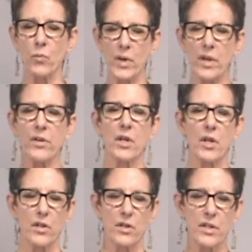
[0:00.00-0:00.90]
join
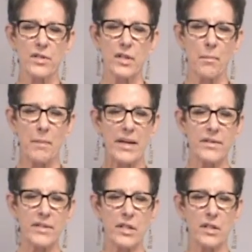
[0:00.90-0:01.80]
with this
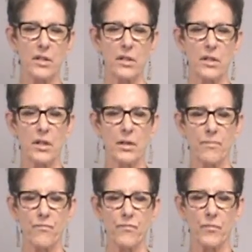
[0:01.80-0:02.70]
amazing
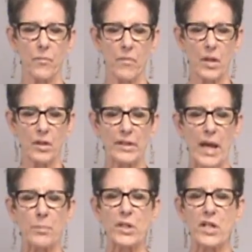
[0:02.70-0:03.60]

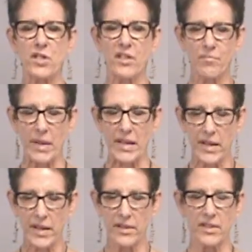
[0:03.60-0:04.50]
collaboration
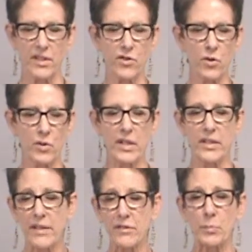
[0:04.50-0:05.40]
of beings, this
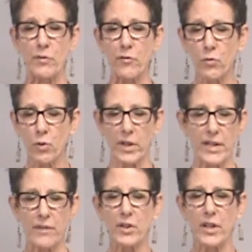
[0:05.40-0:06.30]
unique, never
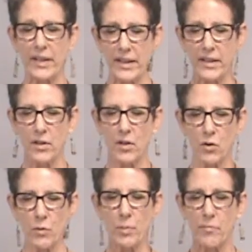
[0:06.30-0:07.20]
before, never
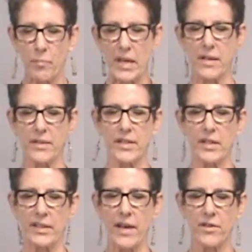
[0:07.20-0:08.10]
again group of
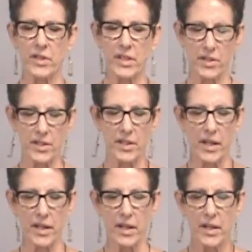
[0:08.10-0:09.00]
beings gathered
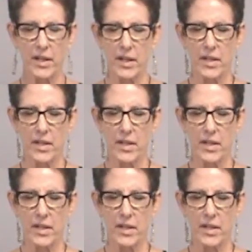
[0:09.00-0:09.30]
here today,